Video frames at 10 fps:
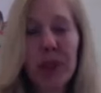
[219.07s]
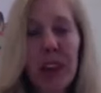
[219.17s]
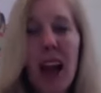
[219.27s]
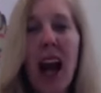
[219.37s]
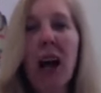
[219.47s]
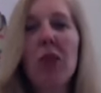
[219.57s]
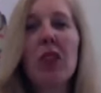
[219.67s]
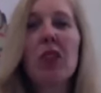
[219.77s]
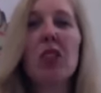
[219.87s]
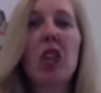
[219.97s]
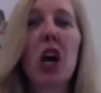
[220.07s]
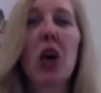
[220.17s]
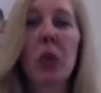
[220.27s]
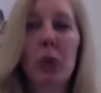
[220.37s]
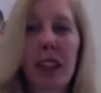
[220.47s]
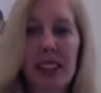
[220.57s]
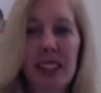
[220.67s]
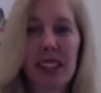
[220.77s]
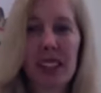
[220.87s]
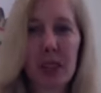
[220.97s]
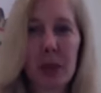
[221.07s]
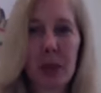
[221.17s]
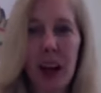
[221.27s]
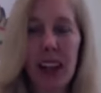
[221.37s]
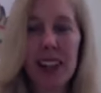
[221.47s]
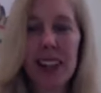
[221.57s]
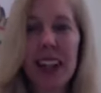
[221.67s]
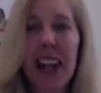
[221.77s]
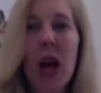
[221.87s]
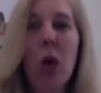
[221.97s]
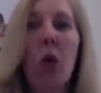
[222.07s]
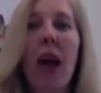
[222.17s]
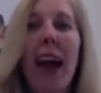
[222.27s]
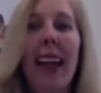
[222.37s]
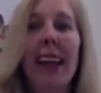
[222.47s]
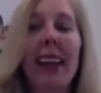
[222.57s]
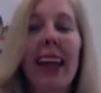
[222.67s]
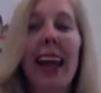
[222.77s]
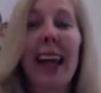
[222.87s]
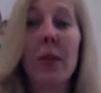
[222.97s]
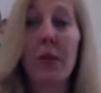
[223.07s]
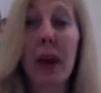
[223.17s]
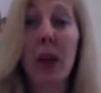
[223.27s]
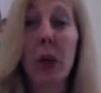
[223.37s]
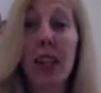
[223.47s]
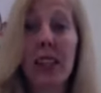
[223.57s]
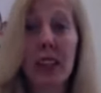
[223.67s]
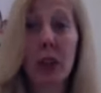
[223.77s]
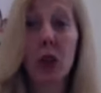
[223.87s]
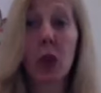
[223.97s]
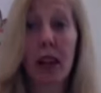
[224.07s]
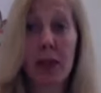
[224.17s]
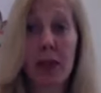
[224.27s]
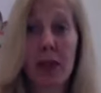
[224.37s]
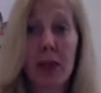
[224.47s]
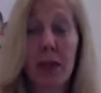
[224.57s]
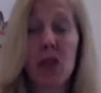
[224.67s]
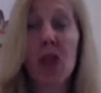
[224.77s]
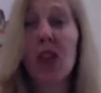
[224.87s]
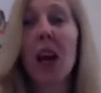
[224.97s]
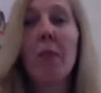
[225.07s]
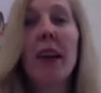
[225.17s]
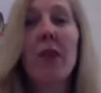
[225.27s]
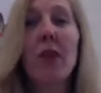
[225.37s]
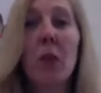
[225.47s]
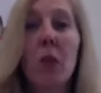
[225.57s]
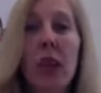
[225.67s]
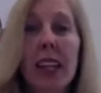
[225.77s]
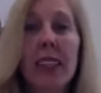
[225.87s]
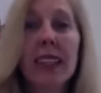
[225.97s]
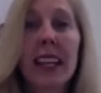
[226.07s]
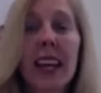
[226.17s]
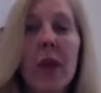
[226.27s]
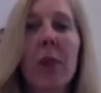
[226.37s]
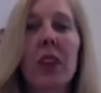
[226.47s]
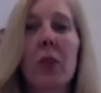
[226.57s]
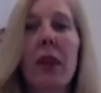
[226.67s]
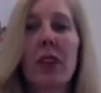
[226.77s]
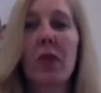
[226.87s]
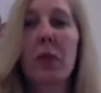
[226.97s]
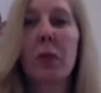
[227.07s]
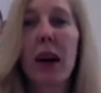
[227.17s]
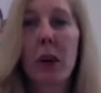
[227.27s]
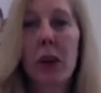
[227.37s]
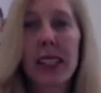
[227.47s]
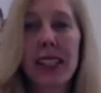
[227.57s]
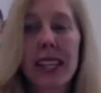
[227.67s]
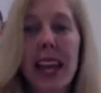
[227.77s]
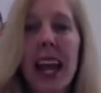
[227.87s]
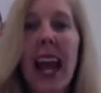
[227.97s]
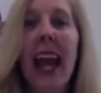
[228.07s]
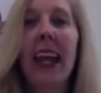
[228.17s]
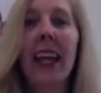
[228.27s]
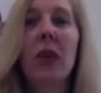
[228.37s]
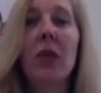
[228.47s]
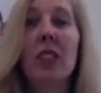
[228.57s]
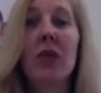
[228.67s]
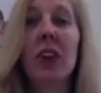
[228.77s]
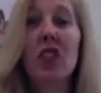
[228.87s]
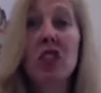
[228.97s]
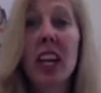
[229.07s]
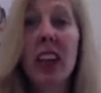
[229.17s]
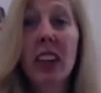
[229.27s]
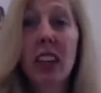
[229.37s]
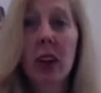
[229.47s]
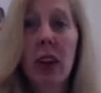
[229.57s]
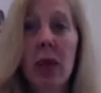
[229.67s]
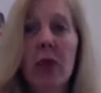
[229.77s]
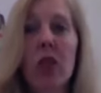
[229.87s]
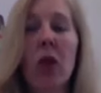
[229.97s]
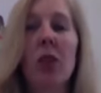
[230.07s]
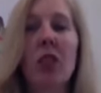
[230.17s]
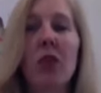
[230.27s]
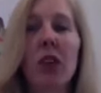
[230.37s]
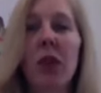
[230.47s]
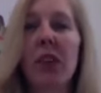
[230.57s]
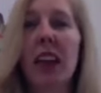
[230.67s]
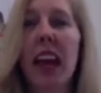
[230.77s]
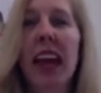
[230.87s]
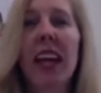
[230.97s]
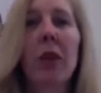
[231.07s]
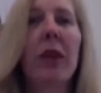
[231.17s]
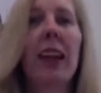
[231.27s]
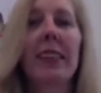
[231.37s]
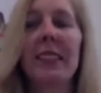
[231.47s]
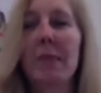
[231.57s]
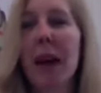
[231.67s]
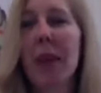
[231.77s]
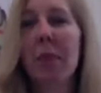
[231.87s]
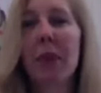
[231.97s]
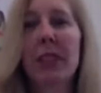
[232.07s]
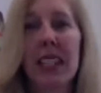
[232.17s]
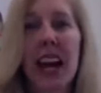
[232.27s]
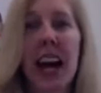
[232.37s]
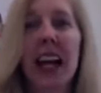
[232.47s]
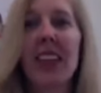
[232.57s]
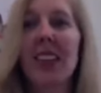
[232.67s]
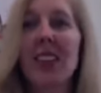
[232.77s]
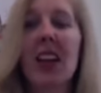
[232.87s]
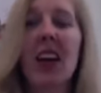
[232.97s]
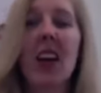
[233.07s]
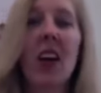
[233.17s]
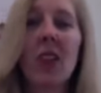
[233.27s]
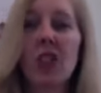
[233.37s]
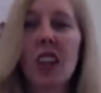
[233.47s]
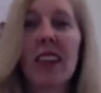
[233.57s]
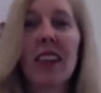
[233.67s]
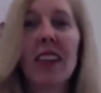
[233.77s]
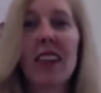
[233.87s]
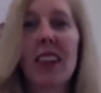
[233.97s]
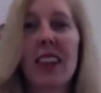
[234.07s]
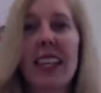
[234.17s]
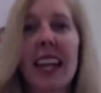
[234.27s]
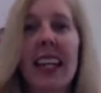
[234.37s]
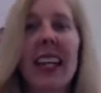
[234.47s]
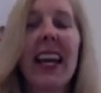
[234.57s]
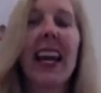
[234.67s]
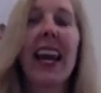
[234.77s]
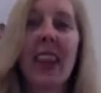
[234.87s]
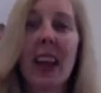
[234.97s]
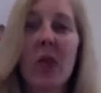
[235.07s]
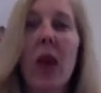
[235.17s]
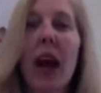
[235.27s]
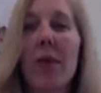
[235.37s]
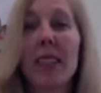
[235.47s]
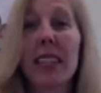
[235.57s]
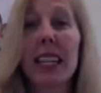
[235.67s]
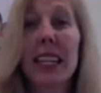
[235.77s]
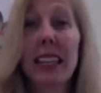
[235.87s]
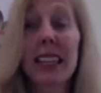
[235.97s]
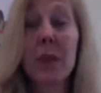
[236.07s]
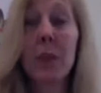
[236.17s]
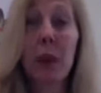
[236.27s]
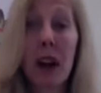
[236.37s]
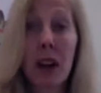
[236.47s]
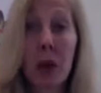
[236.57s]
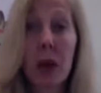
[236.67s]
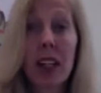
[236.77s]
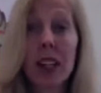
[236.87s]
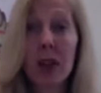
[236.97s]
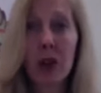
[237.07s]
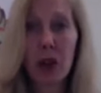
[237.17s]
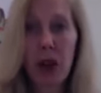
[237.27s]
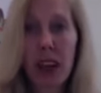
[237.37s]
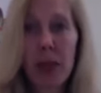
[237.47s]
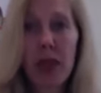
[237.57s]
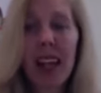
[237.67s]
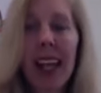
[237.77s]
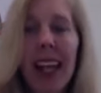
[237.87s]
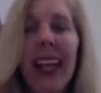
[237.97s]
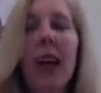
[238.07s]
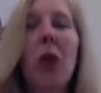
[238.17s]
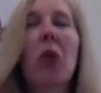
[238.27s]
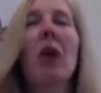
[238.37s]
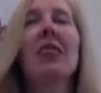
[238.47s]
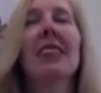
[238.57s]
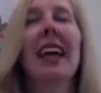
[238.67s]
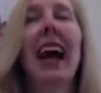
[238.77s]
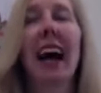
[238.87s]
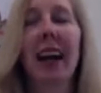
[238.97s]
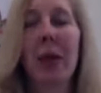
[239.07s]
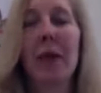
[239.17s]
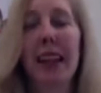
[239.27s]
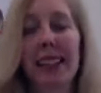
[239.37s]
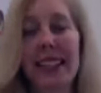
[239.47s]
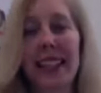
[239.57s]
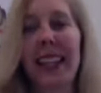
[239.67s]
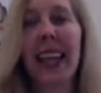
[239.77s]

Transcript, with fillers: I was so pleasantly surprised when they had buckwheat crepes. So they're not made from wheat, but they're made from buckwheat. And it was a vegetarian crepe, so it was filled with eggplant and peppers and onions, all gently sauteed and then wrapped in this buckwheat crepe. It was amazing.